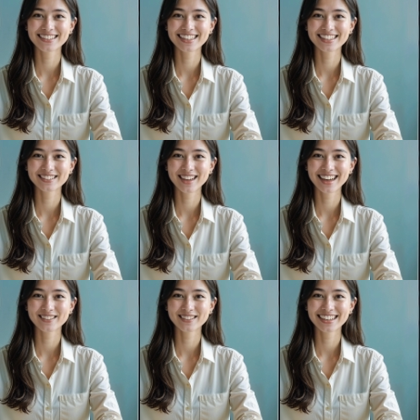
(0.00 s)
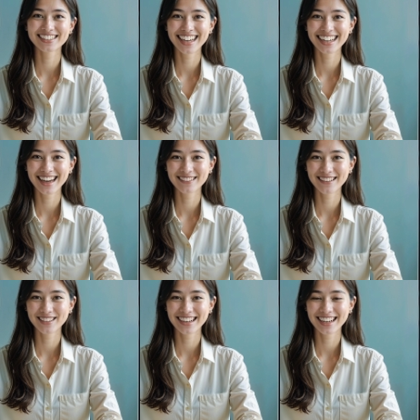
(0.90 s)
This is where we'll be setting up
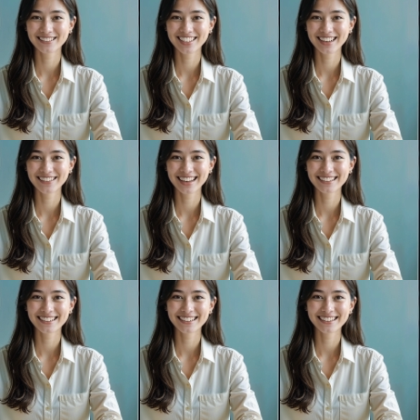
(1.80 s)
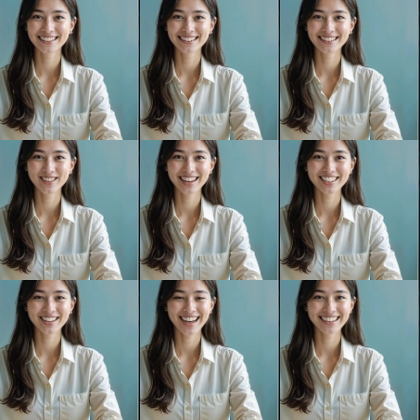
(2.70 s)
our premium server.
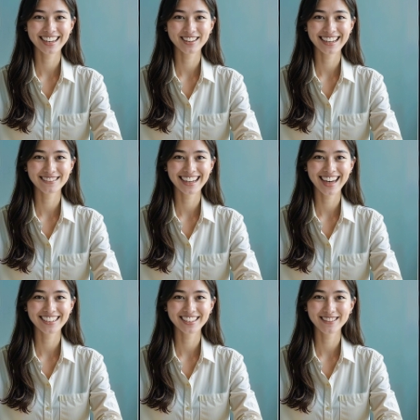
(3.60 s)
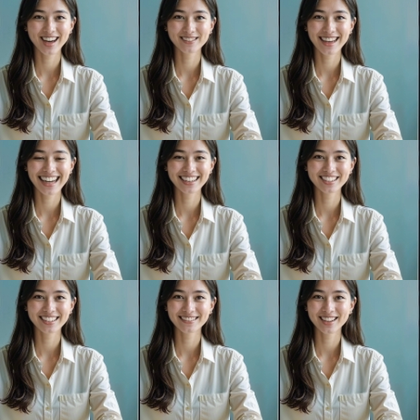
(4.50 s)
Once you're on the UDP Custom
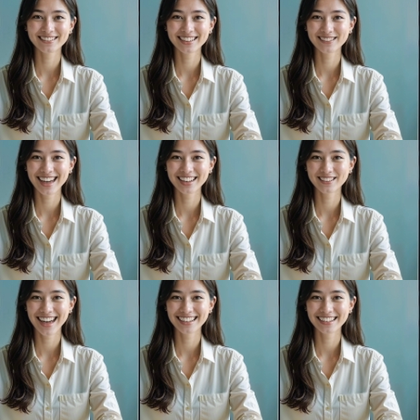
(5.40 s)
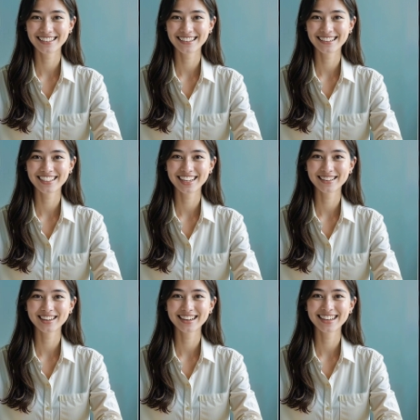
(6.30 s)
homepage, look for the menu button,
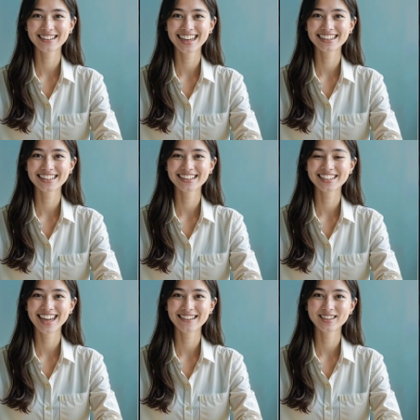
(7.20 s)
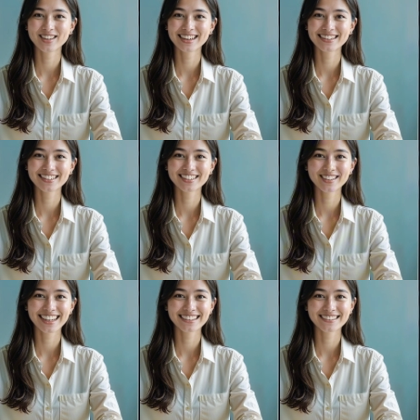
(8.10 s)
typically located in the top corner of the
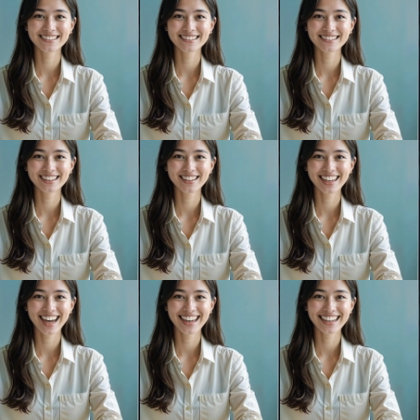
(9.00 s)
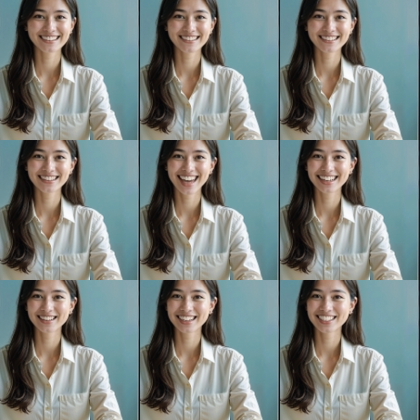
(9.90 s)
screen. Click on it,
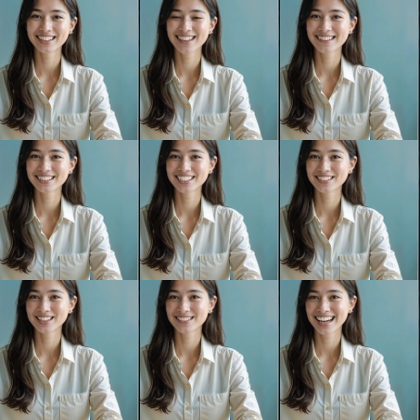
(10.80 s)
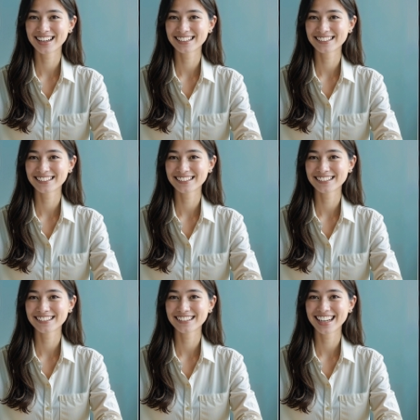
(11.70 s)
and a list of options will appear.
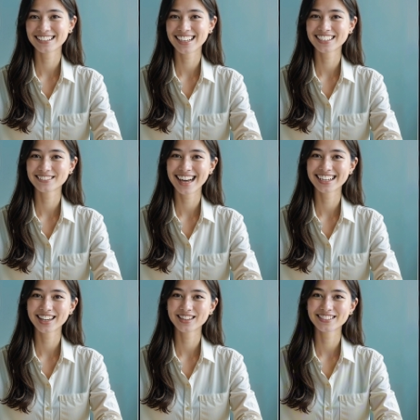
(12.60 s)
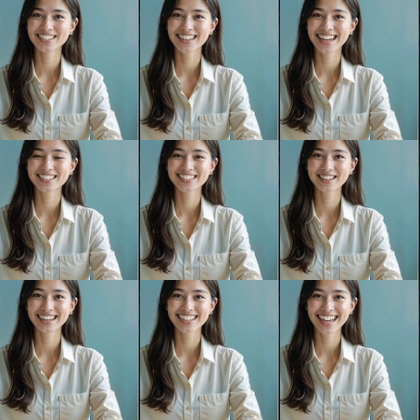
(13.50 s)
In this menu, select
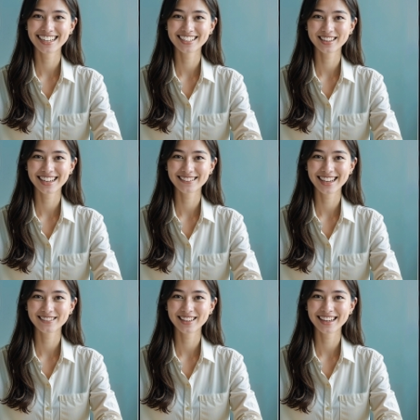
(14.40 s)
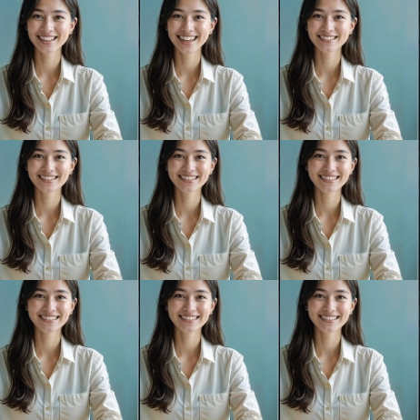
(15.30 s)
30 Days UDP Premium